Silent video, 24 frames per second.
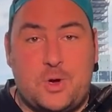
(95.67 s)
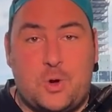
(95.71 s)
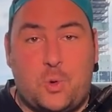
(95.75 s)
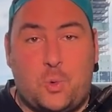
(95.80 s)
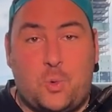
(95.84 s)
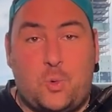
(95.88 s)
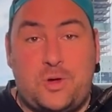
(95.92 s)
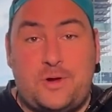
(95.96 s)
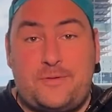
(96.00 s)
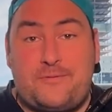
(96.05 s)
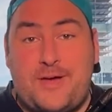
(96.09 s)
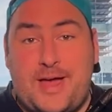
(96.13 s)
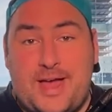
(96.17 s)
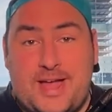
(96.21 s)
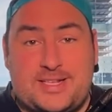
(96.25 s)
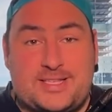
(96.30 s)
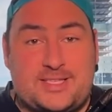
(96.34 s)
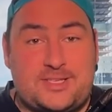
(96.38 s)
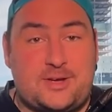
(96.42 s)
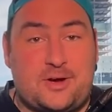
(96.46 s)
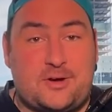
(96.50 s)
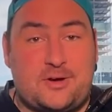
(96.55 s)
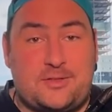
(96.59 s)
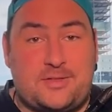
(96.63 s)
what if I had
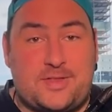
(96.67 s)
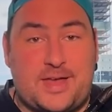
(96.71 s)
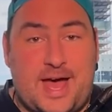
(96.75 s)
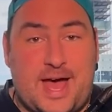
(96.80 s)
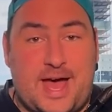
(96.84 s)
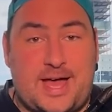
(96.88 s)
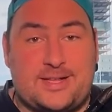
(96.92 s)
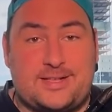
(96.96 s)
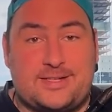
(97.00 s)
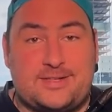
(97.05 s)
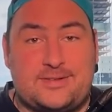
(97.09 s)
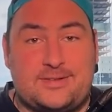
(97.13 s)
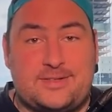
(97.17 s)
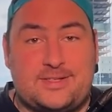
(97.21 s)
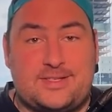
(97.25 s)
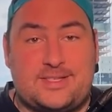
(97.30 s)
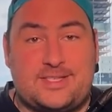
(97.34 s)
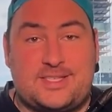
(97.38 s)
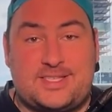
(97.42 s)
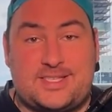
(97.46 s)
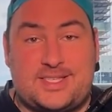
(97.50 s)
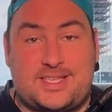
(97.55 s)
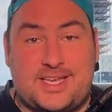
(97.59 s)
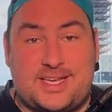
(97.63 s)
started that
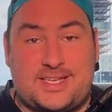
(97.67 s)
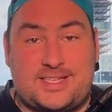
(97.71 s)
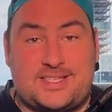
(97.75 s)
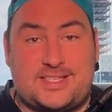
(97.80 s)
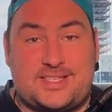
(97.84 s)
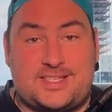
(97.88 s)
six,